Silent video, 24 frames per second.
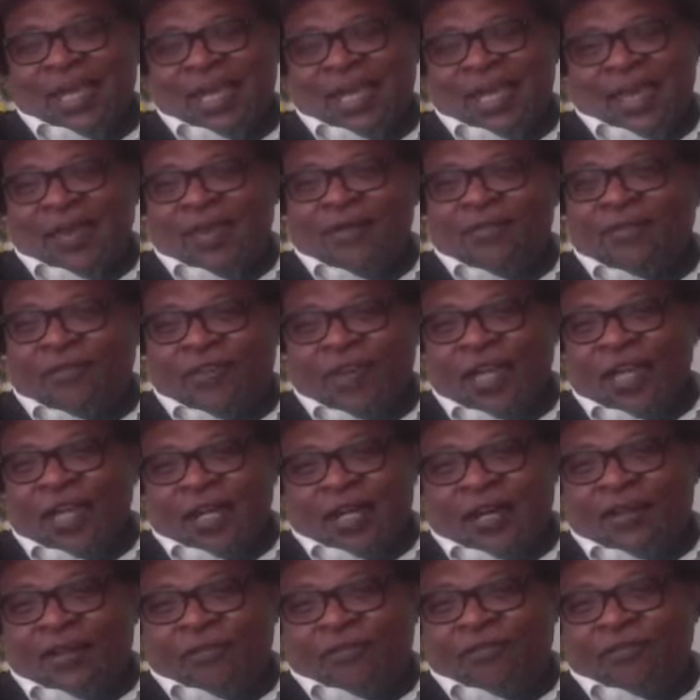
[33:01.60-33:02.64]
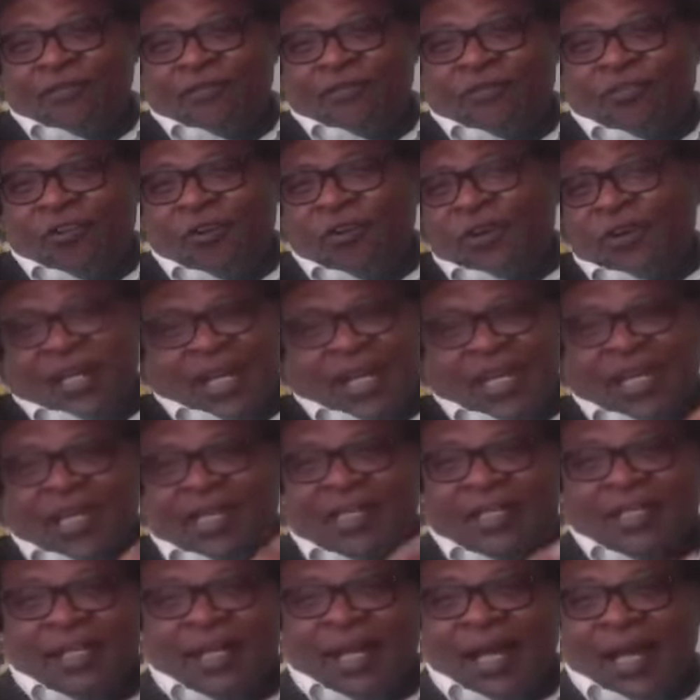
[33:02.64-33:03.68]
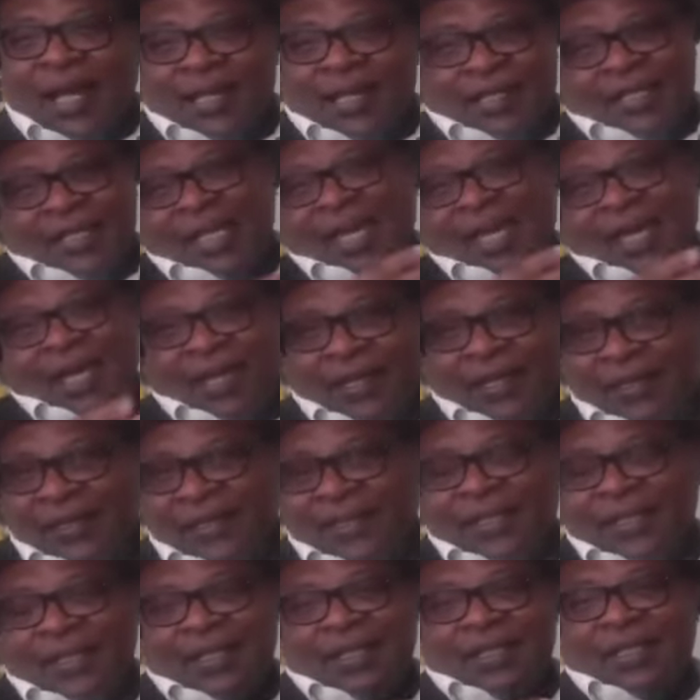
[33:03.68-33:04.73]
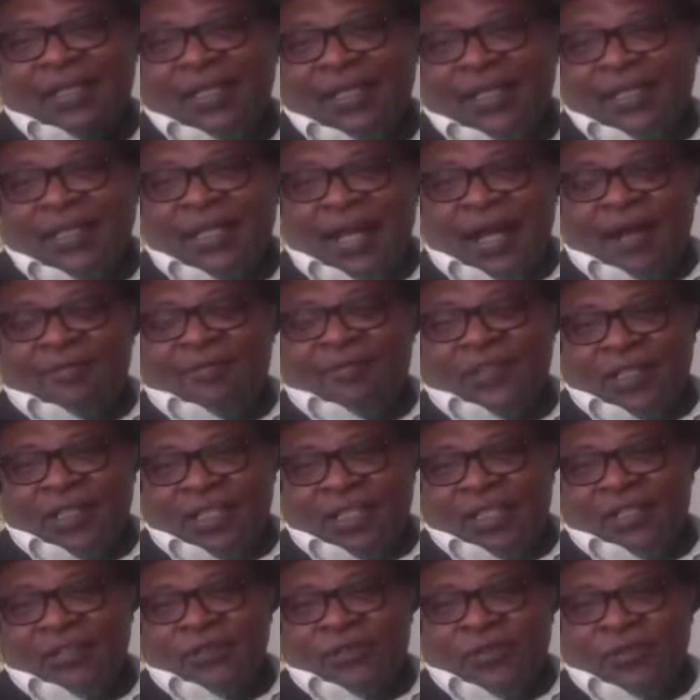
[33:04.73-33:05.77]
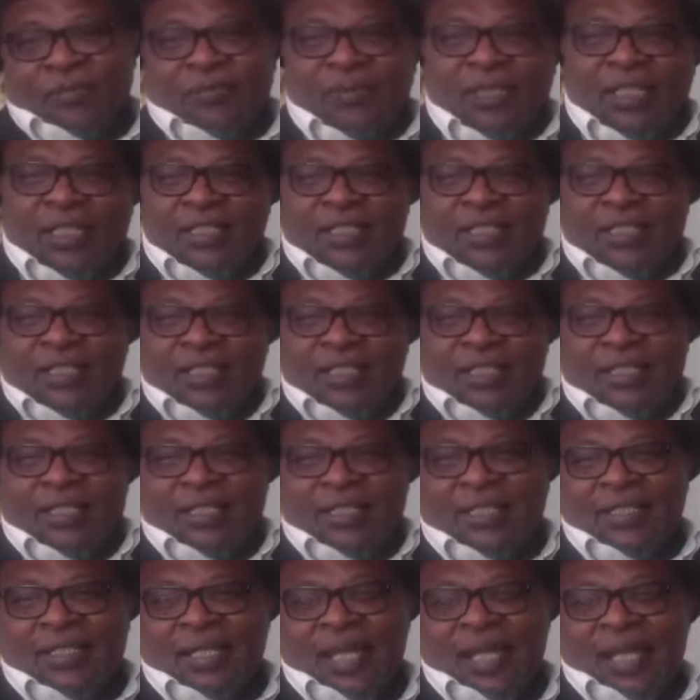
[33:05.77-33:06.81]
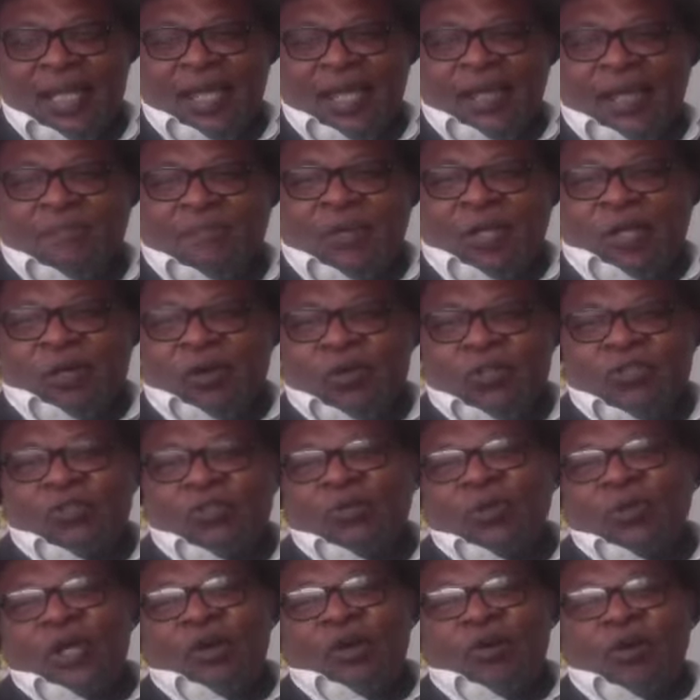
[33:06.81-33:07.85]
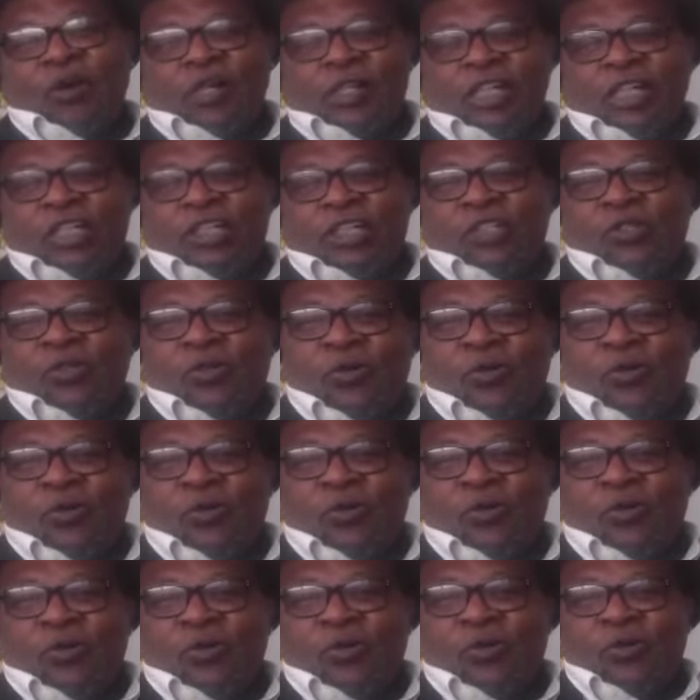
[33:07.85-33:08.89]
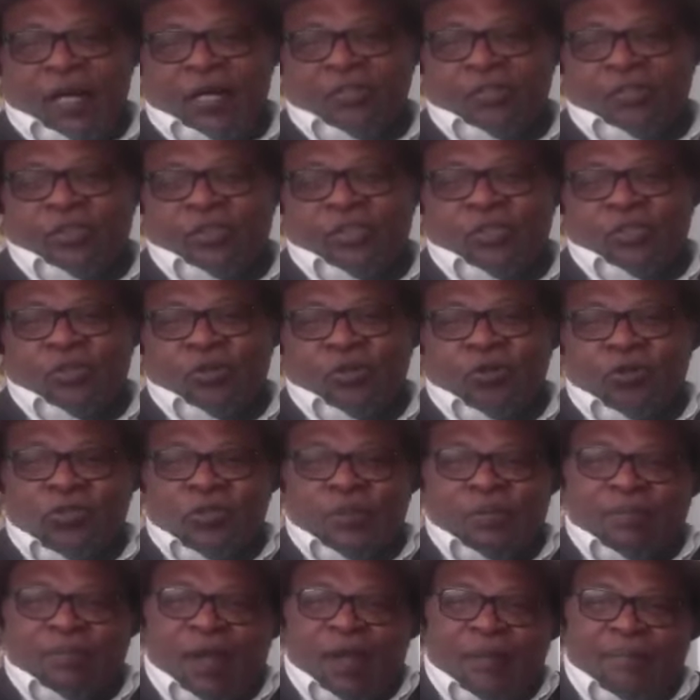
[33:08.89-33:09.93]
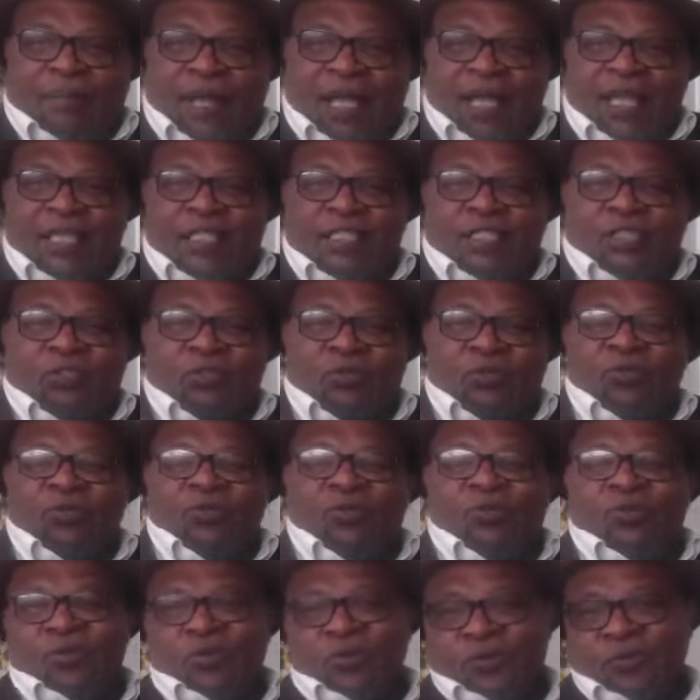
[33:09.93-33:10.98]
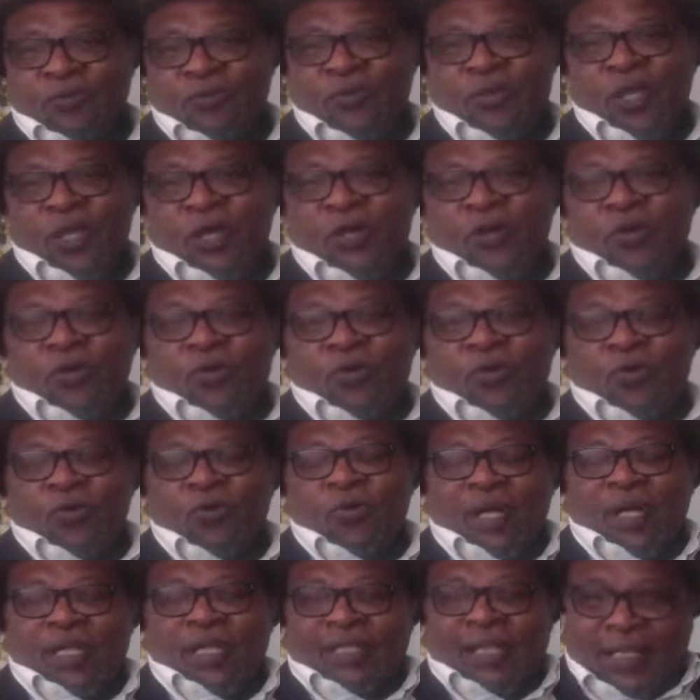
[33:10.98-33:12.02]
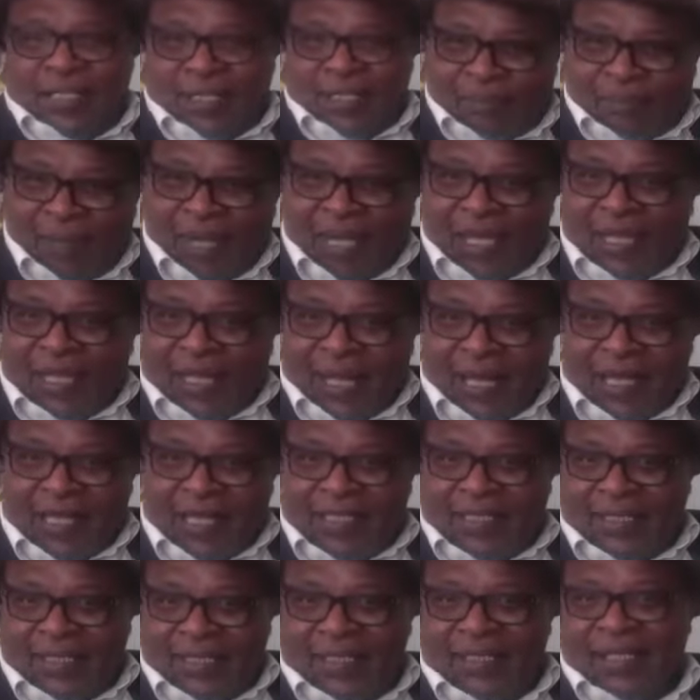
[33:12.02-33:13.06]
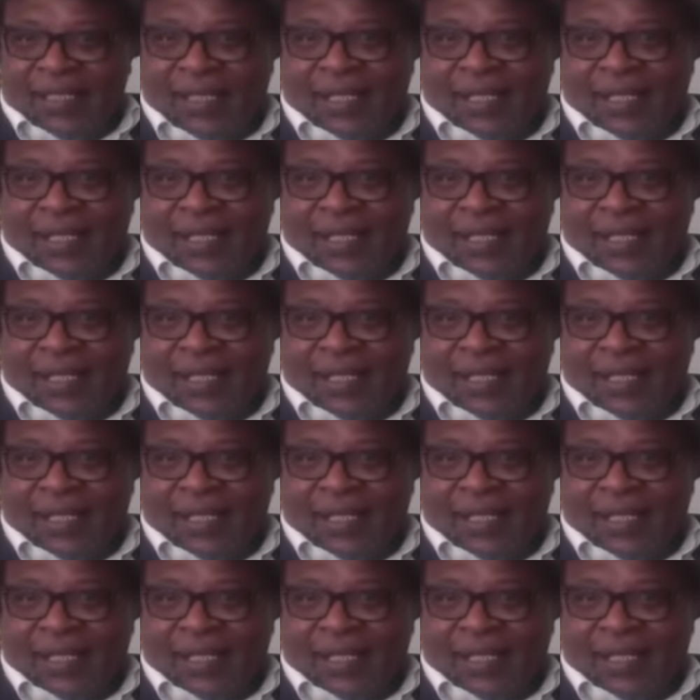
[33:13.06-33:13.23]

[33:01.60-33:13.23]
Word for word: a very foreign career in African communities because we only knew about those mamas who who were dressmakers.